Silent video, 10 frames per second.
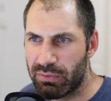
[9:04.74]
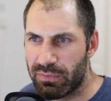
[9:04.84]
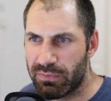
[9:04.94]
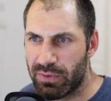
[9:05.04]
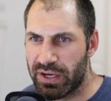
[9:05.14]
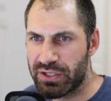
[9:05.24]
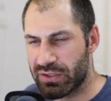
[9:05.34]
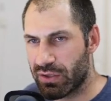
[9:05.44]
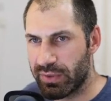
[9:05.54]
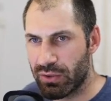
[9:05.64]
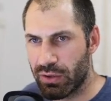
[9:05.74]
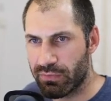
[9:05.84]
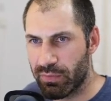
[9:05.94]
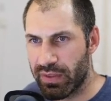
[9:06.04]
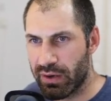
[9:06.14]
refresh, it's going to be gone
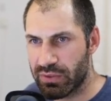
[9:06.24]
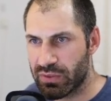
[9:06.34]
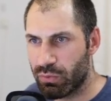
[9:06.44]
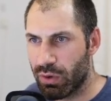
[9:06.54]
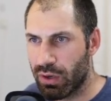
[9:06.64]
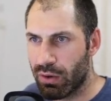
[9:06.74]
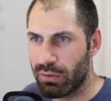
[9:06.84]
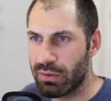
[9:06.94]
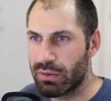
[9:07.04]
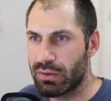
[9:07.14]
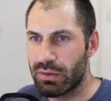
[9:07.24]
from there as well.